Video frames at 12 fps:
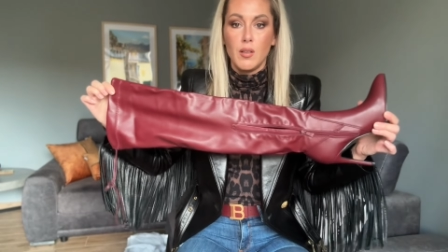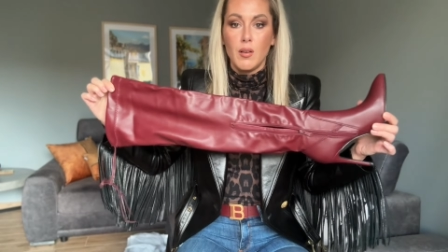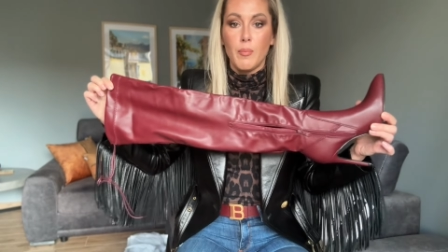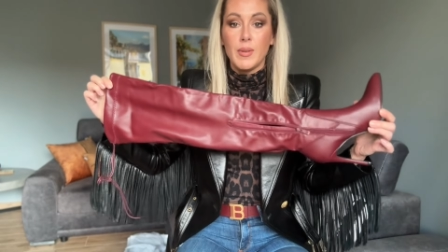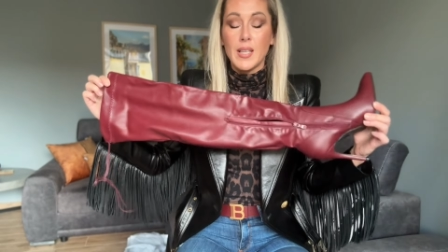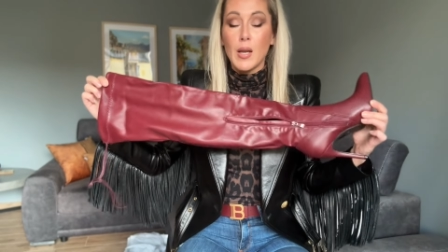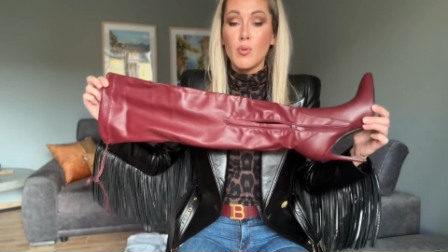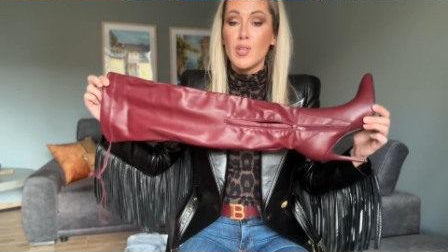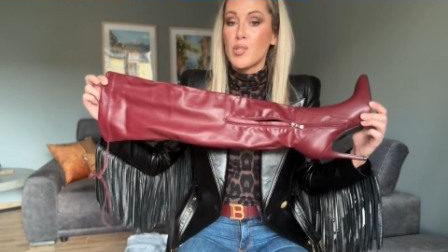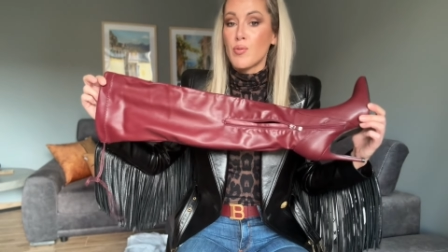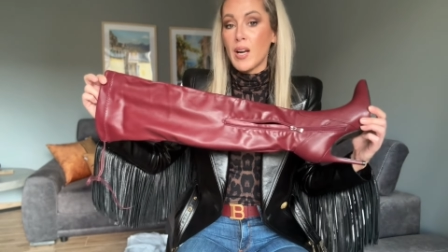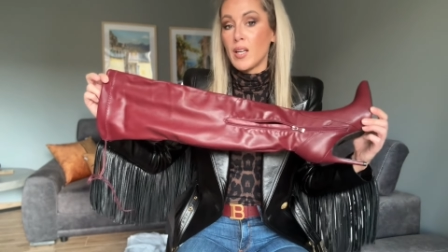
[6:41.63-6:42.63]
But I will
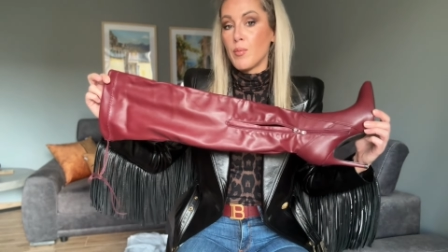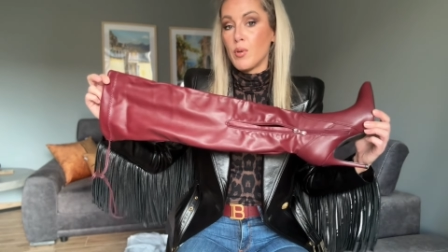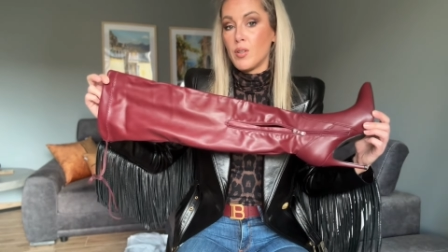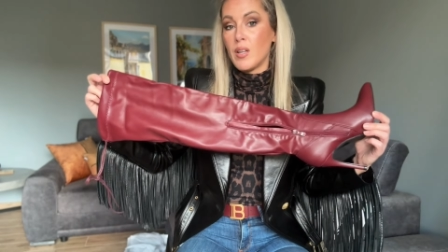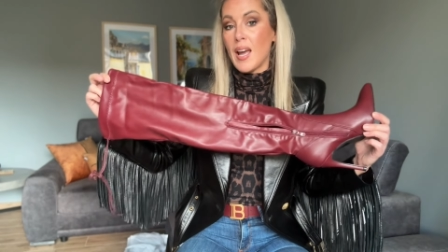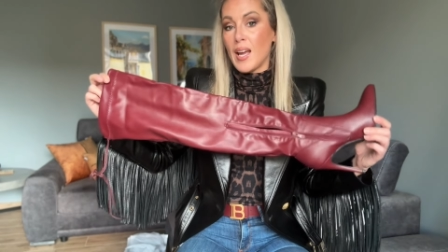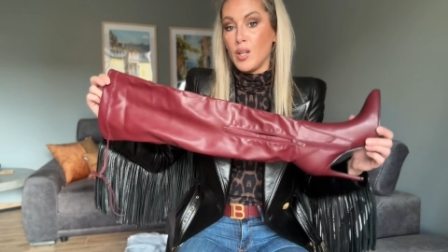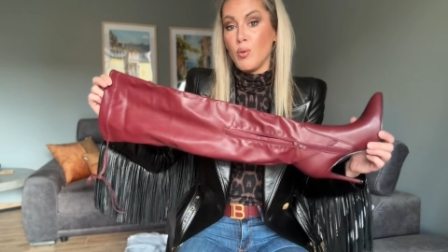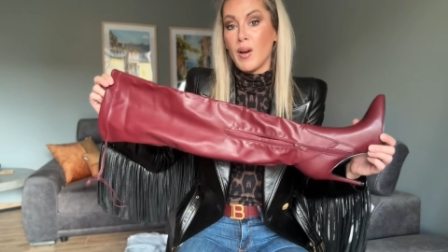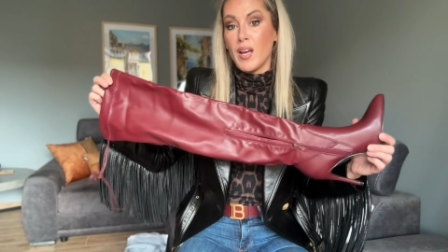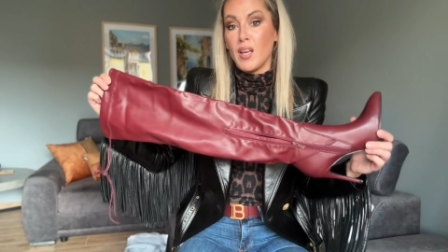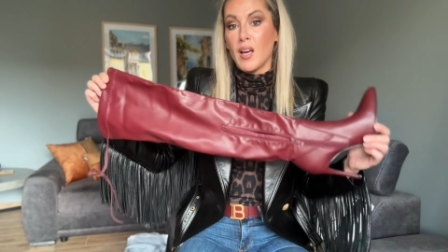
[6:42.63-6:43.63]
try them on
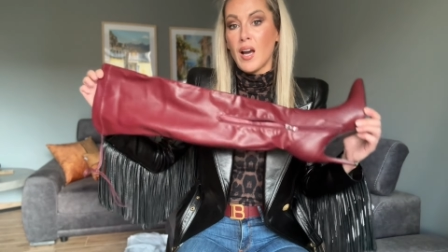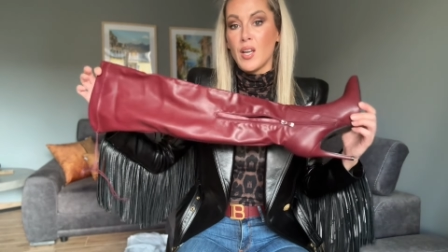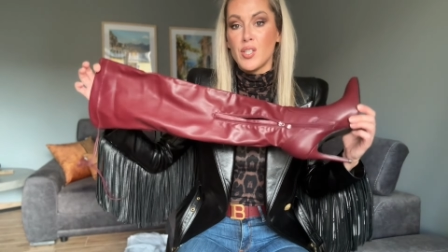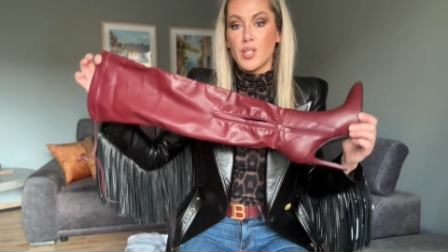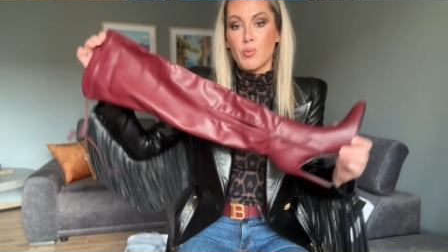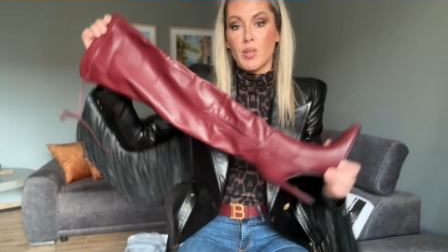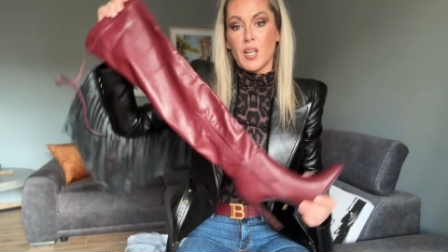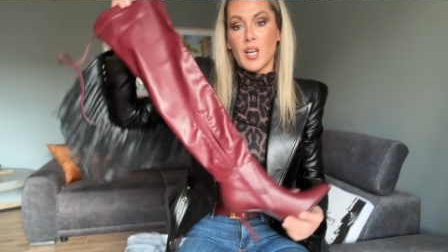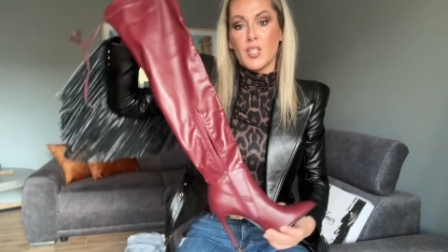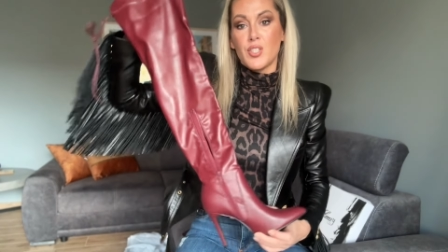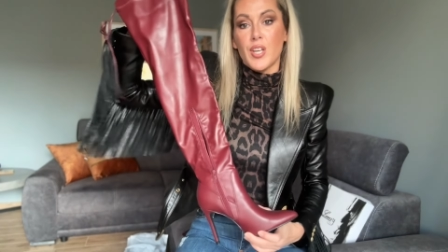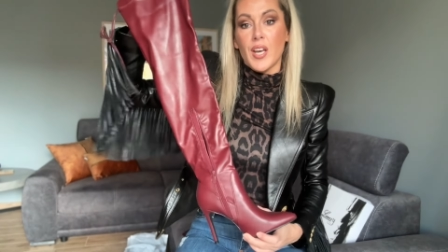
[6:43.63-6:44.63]
anyway, I just wanna
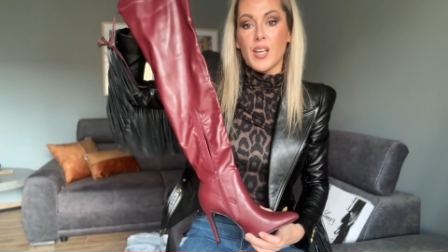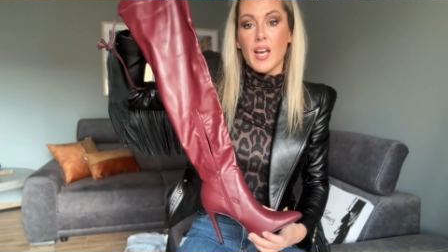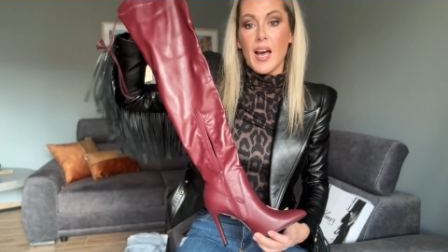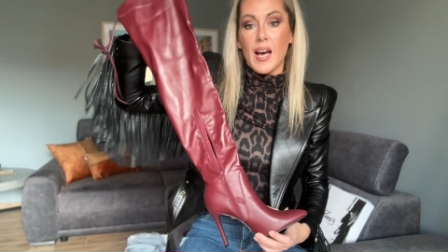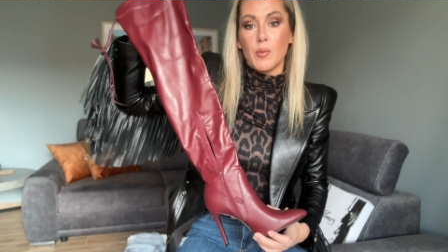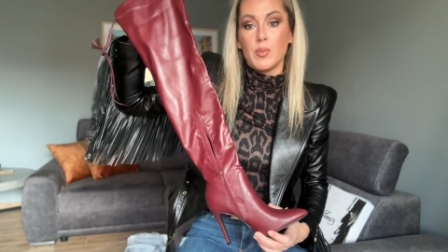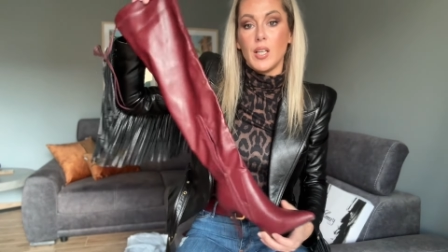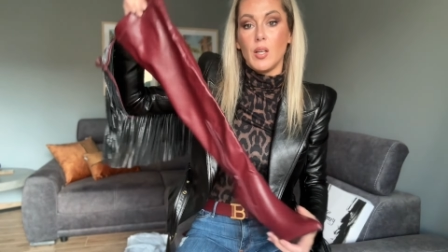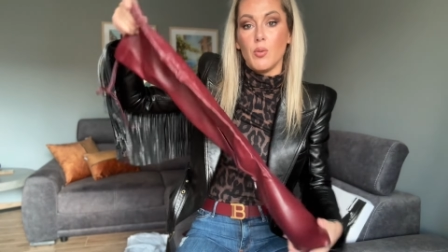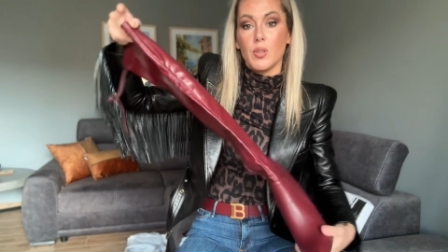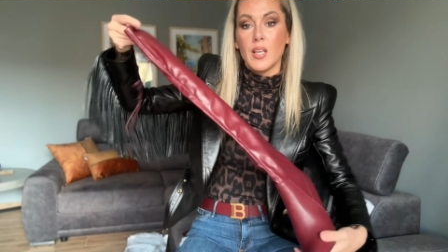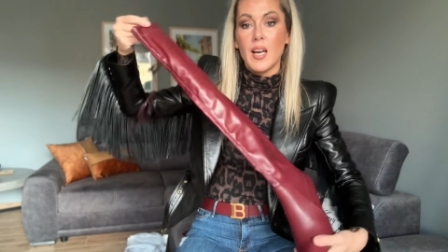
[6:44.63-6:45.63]
check how they
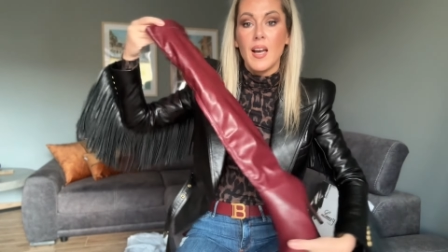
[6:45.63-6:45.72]
look.